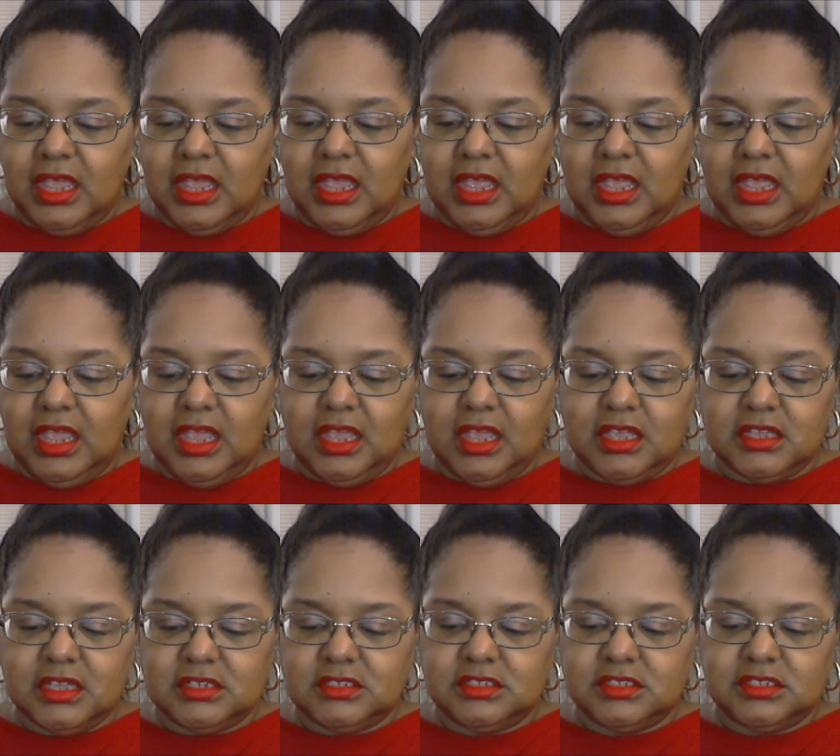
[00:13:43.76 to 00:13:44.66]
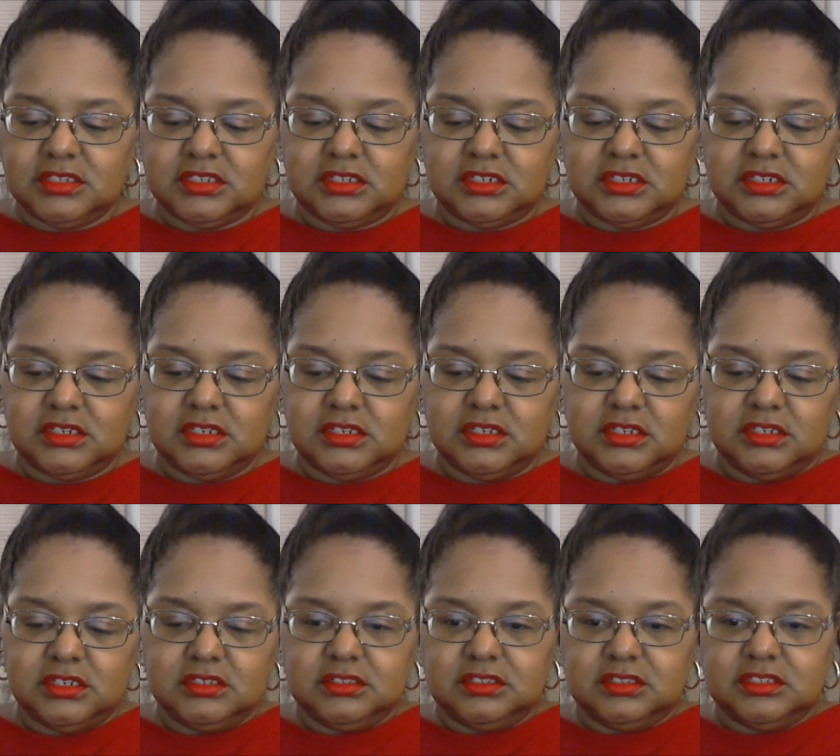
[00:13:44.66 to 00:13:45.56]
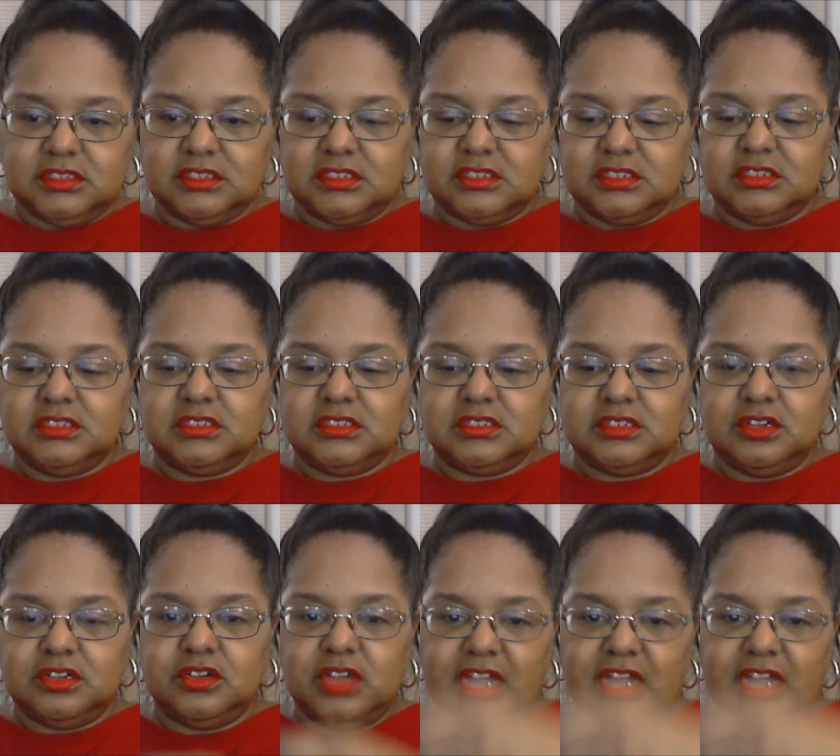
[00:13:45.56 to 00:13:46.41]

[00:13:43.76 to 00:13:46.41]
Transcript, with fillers: And this is her